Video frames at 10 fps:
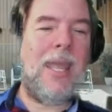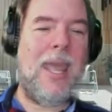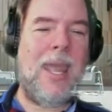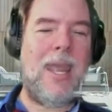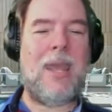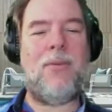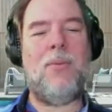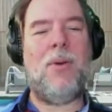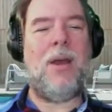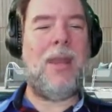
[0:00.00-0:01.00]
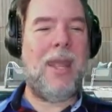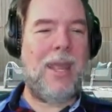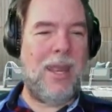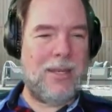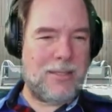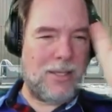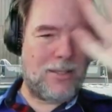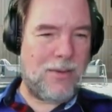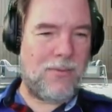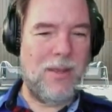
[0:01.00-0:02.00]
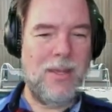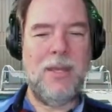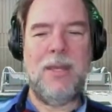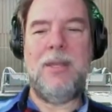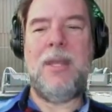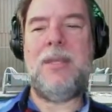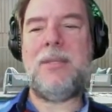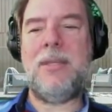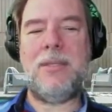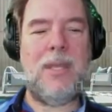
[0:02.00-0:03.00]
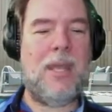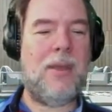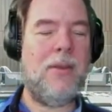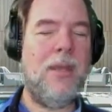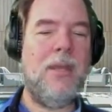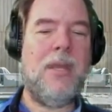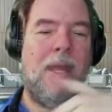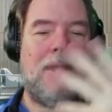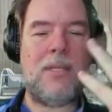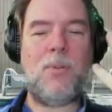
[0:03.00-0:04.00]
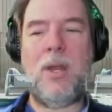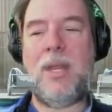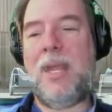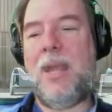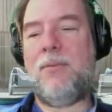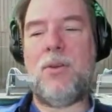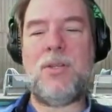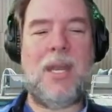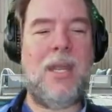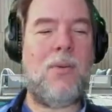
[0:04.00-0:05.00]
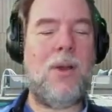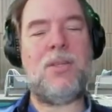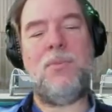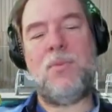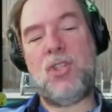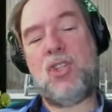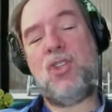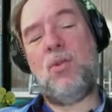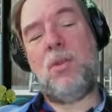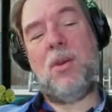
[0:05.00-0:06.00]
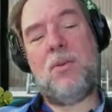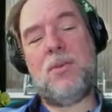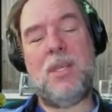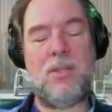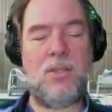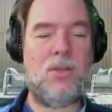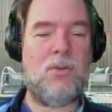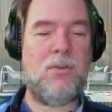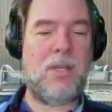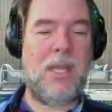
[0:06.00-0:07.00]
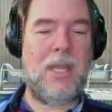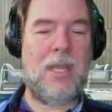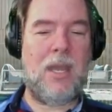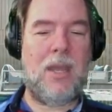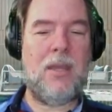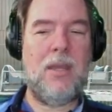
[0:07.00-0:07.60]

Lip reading: hey, everyone. Hey, Tausif. Nice to see you. At this point, if there's any questions, shoot those into the